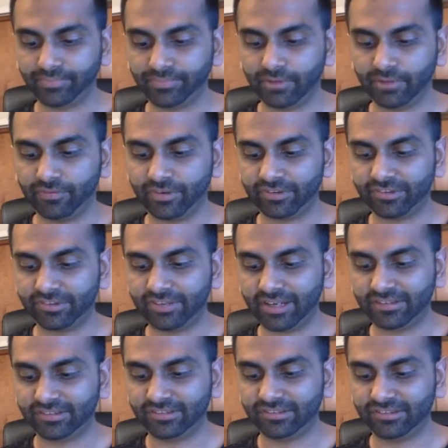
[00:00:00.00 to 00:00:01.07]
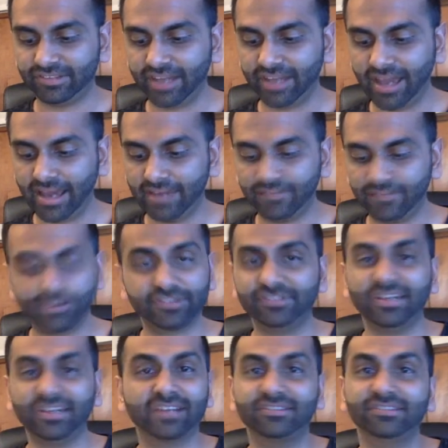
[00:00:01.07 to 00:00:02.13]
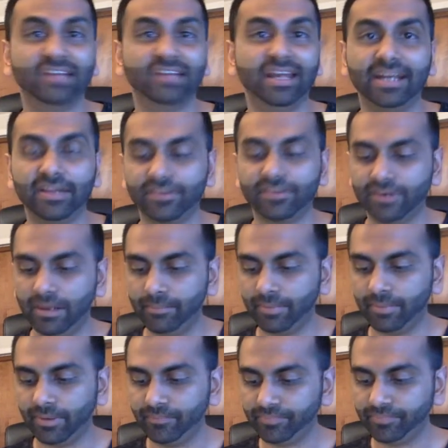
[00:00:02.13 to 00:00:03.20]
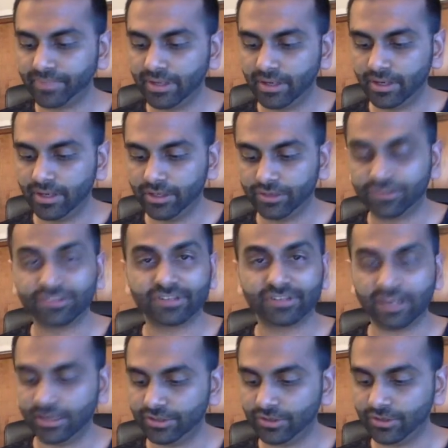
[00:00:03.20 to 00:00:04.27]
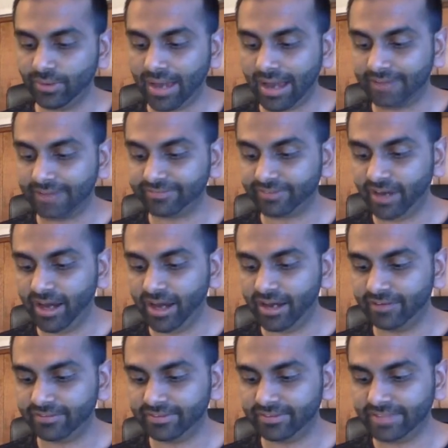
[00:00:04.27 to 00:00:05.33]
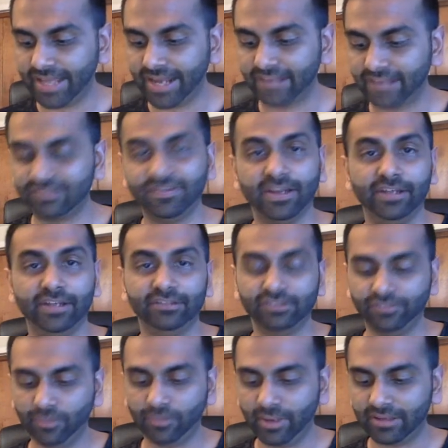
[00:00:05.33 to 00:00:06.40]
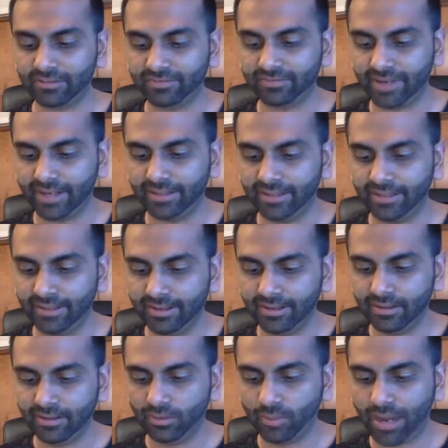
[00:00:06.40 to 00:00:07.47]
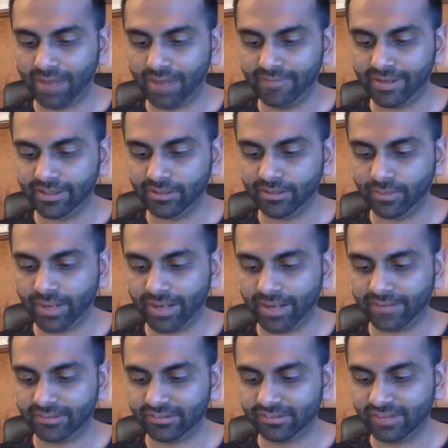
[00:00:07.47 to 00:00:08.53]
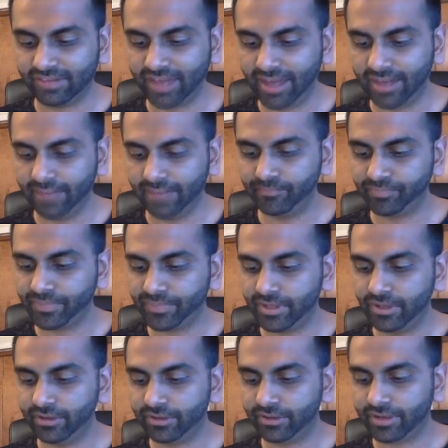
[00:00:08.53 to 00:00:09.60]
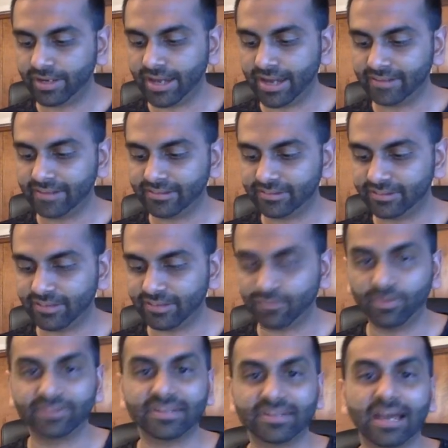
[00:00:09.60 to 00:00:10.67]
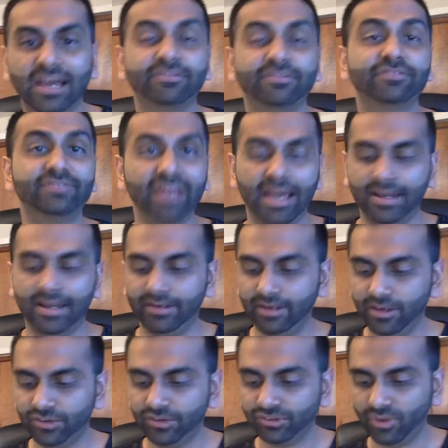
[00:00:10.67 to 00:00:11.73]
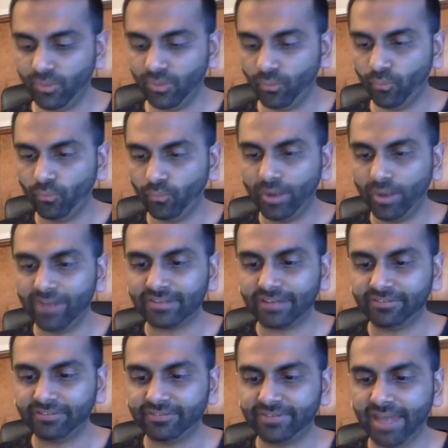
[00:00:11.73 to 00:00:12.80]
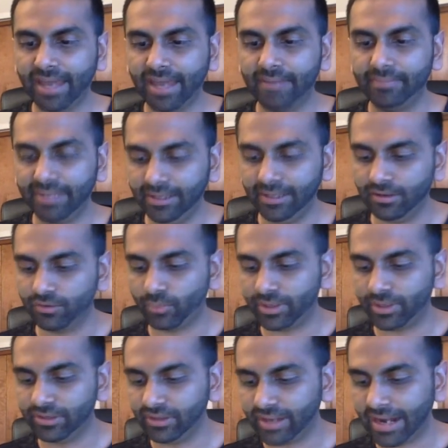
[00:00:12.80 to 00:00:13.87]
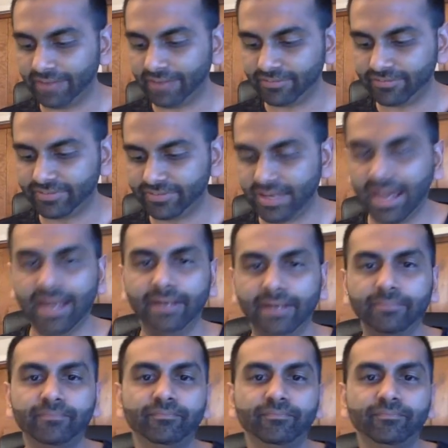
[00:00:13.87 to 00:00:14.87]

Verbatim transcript: versus x is 10 versus x is any other number, you're just going to do f of that x value. So if you wanted to find the y value when x is 10, you're going to ask yourself, what's f of 10? So what does f of 10 mean? When you look at f of 10,